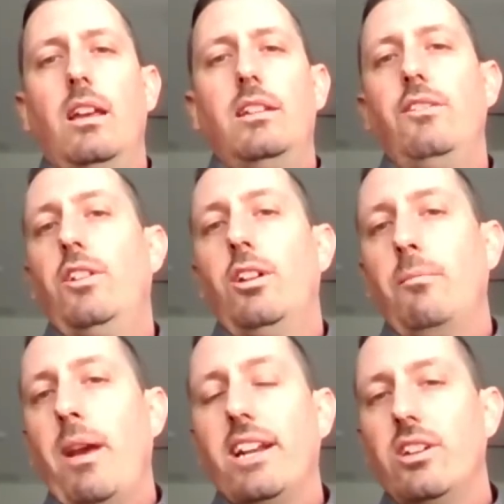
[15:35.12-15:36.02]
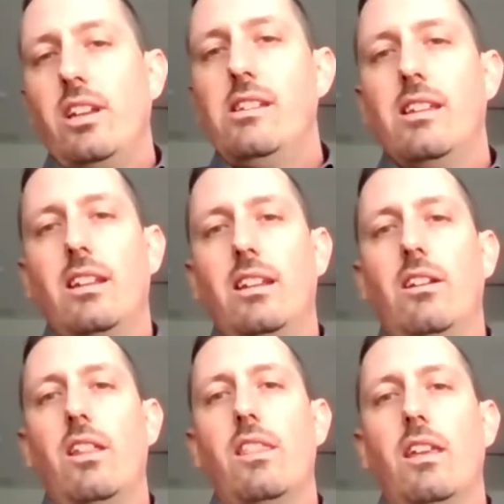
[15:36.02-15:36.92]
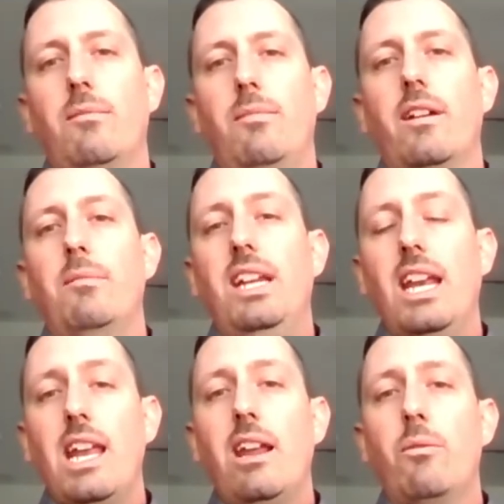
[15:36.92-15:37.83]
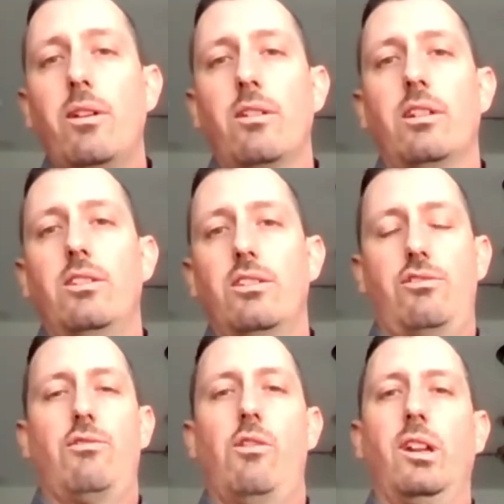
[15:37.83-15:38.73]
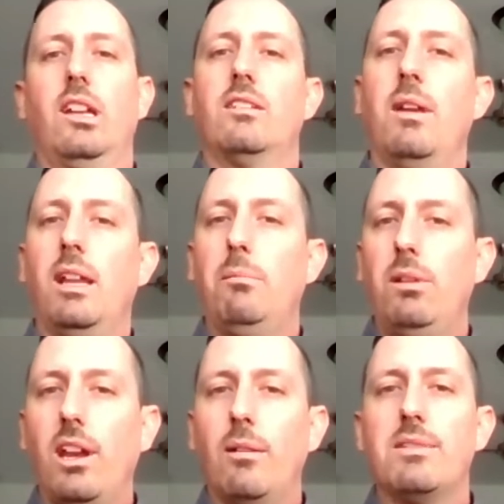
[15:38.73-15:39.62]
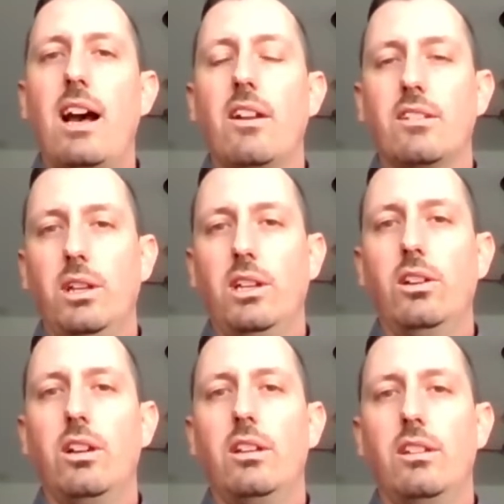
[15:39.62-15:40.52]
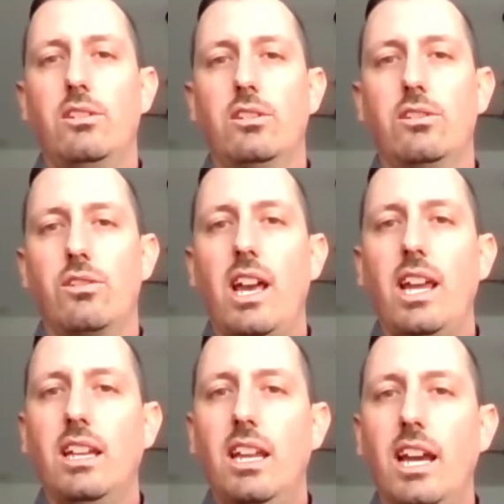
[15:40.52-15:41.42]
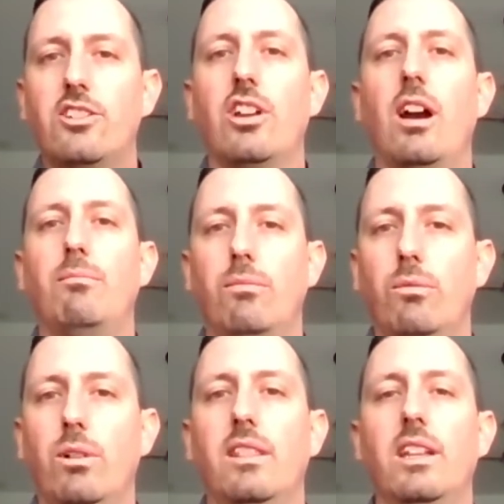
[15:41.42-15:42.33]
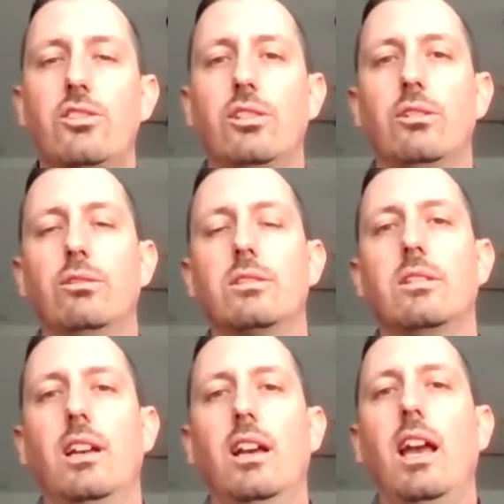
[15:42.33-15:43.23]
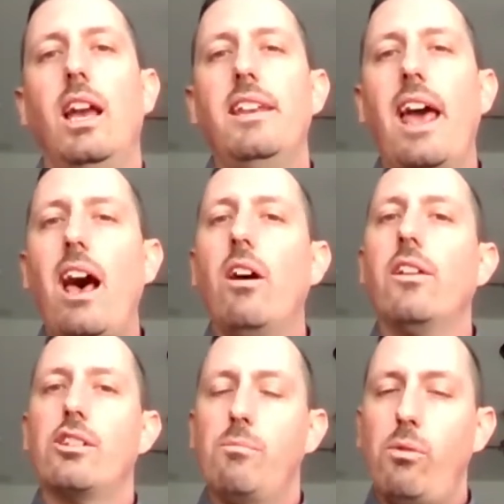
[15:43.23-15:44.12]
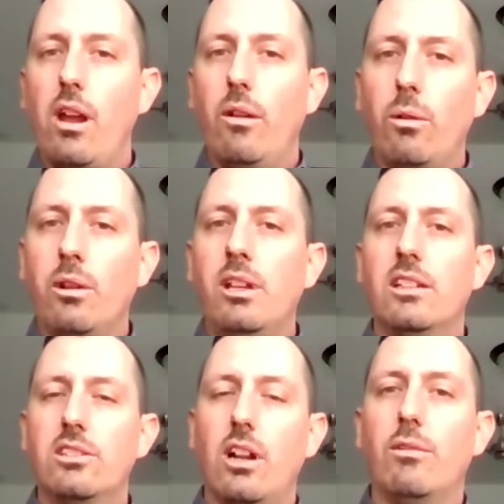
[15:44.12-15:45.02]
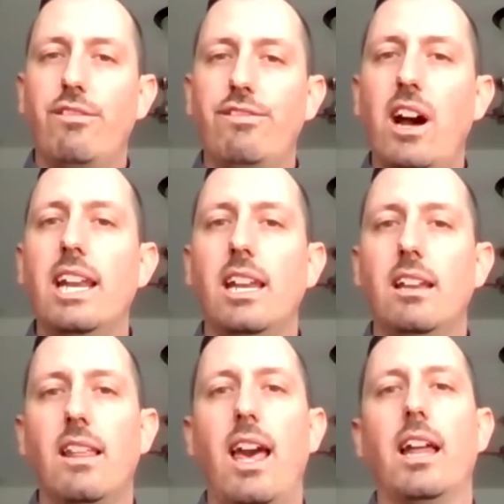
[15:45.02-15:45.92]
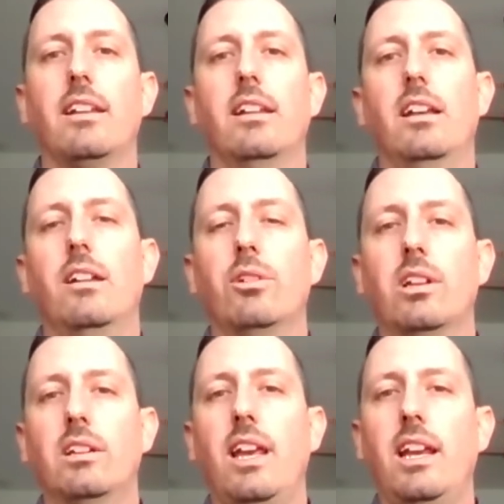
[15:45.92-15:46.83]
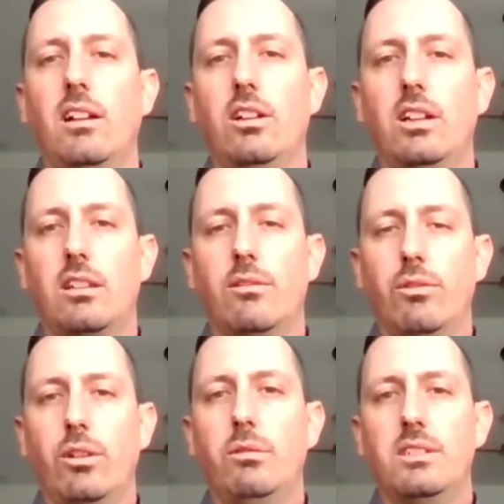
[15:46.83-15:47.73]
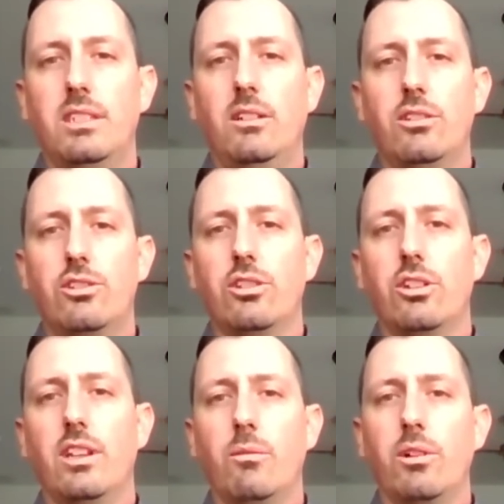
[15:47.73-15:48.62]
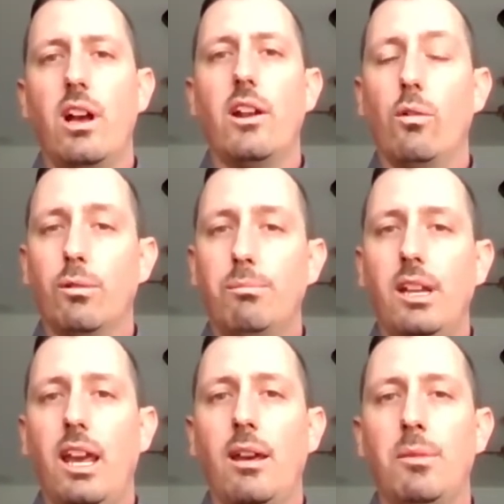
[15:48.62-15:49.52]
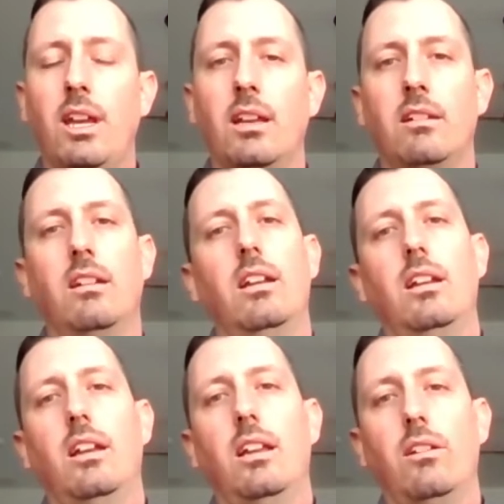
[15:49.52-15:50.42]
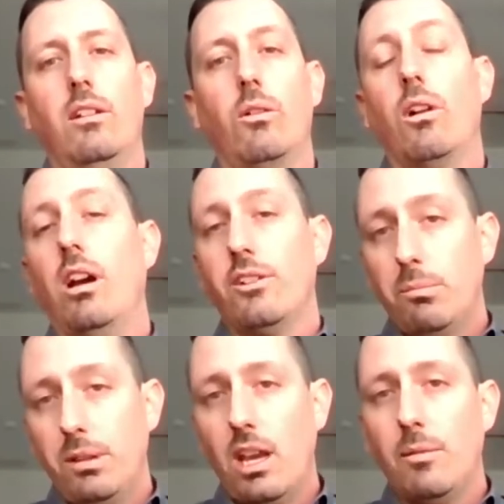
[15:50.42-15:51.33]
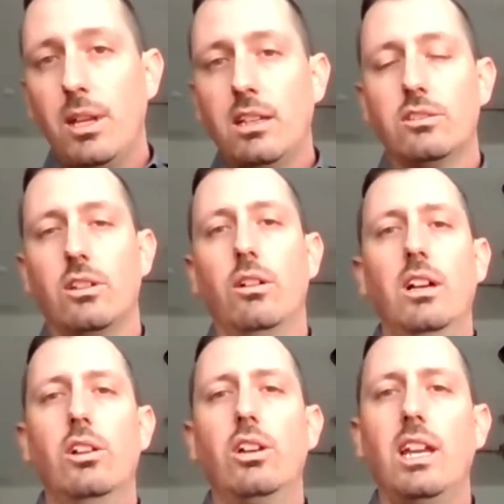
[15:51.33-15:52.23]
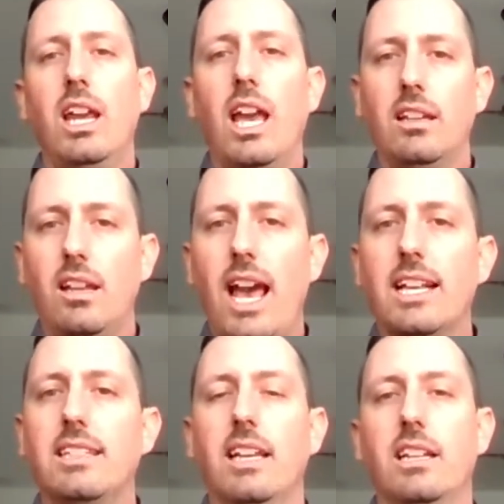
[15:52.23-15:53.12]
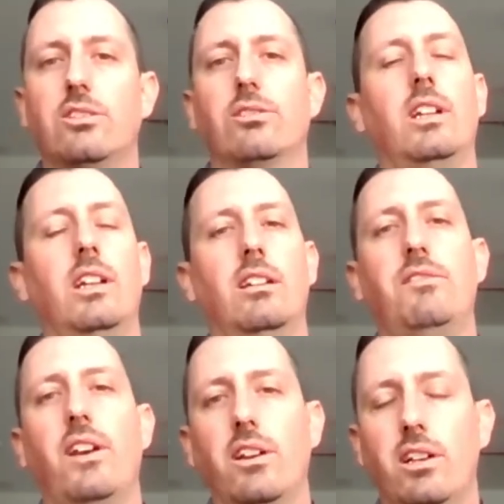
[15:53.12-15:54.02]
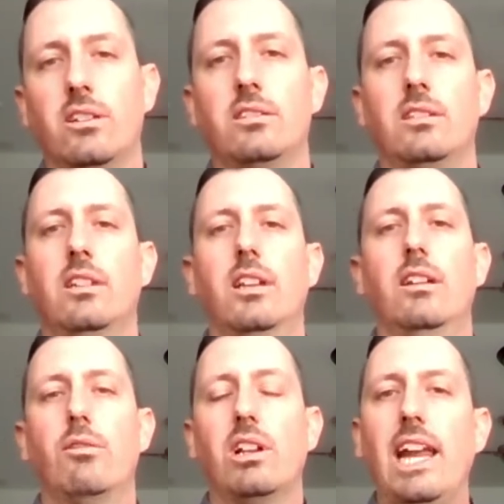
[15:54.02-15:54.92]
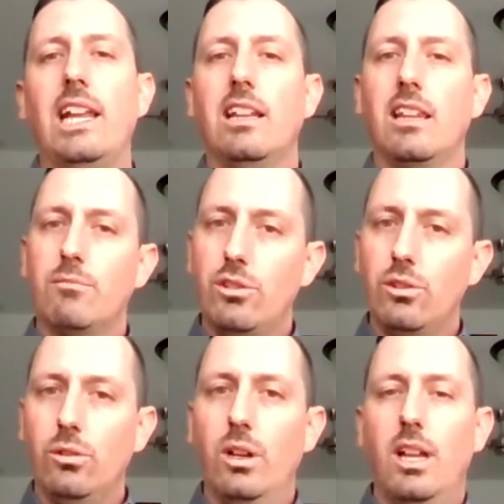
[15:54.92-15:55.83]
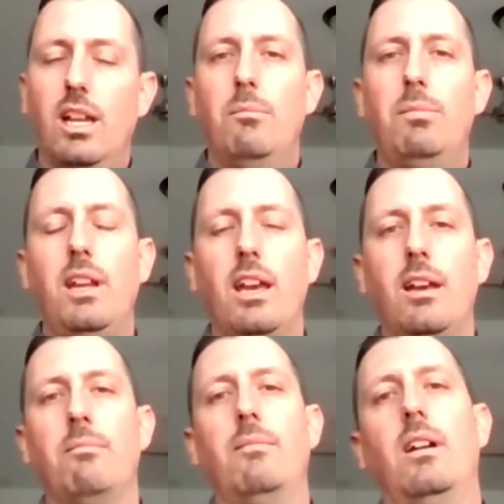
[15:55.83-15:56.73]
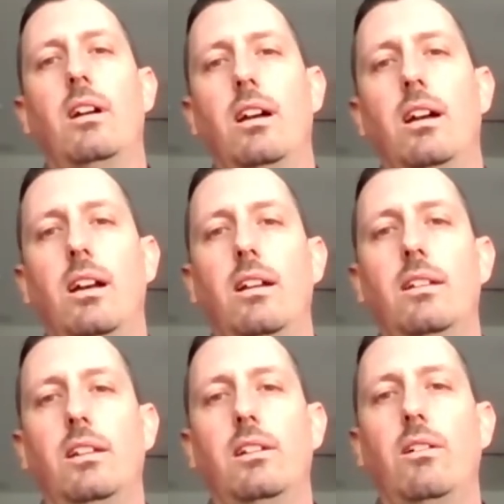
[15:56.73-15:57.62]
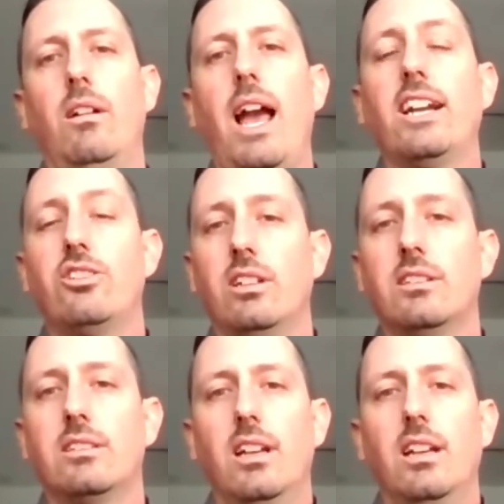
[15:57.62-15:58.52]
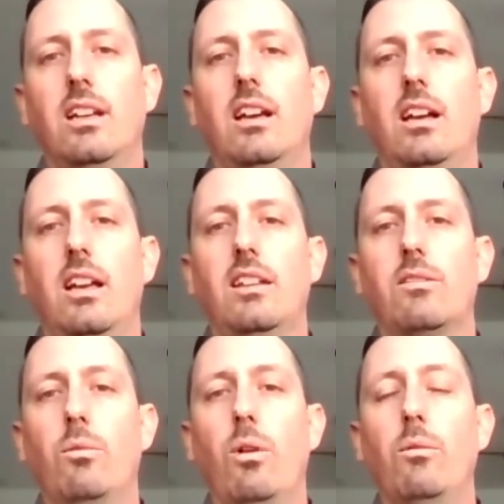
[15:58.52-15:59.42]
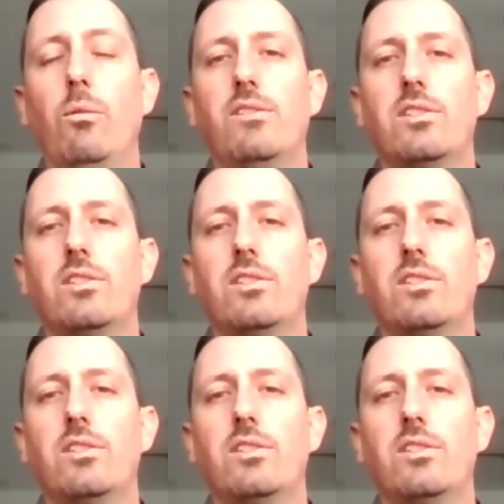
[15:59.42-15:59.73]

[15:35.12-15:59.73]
As you can imagine, at the very beginning, we were just throwing as many PMs out as we could to just try and catch up with issues. And now there's a point where we need to start refining that, really taking a look at the frequency to ensure that we're not over PMing and or under PMing. So looking at asset history and failures and relating them to PM, actions is what we've